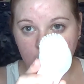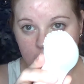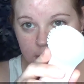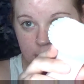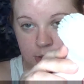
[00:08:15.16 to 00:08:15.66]

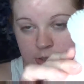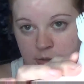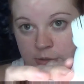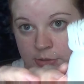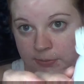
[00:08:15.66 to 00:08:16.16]
a
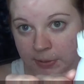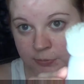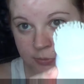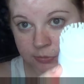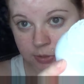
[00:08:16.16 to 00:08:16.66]
generous
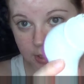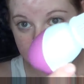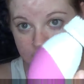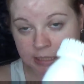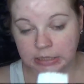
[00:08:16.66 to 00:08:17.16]
amount of the
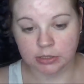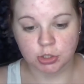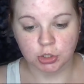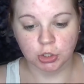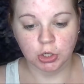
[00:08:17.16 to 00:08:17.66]

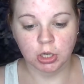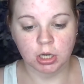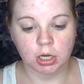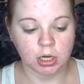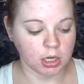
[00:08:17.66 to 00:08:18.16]
cleanser
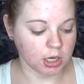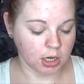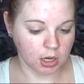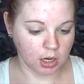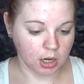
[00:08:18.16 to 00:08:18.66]

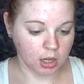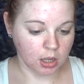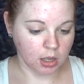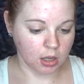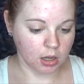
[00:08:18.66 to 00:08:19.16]

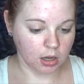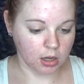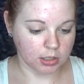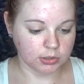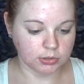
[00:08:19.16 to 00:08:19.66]

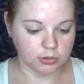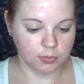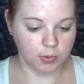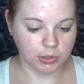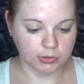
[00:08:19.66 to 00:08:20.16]
onto the
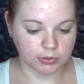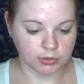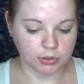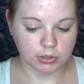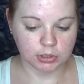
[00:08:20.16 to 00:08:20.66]

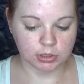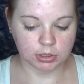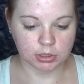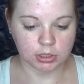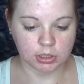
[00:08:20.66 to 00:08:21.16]
bristles,
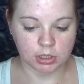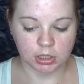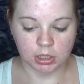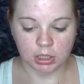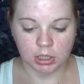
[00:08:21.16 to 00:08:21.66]

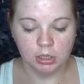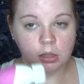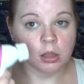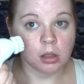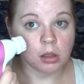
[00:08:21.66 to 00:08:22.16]

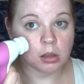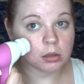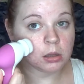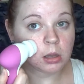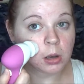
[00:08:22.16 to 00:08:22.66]

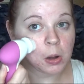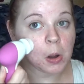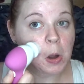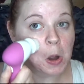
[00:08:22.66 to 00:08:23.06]
and then